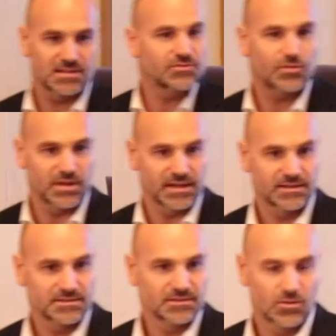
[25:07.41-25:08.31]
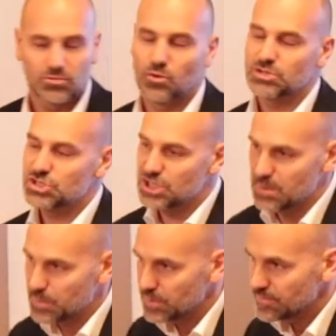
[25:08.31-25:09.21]
is free or
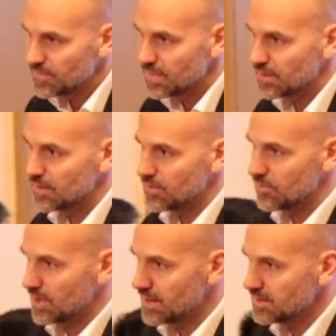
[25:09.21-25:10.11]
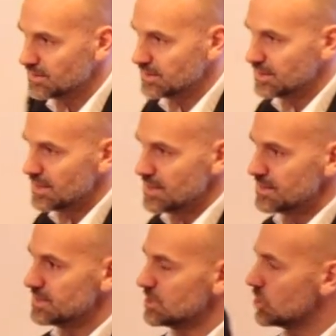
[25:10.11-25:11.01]
cheap, right?
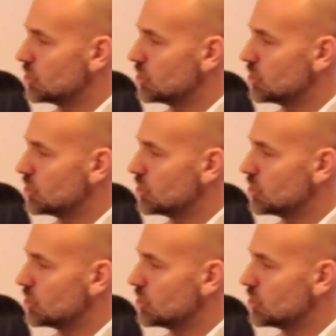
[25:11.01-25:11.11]
This is a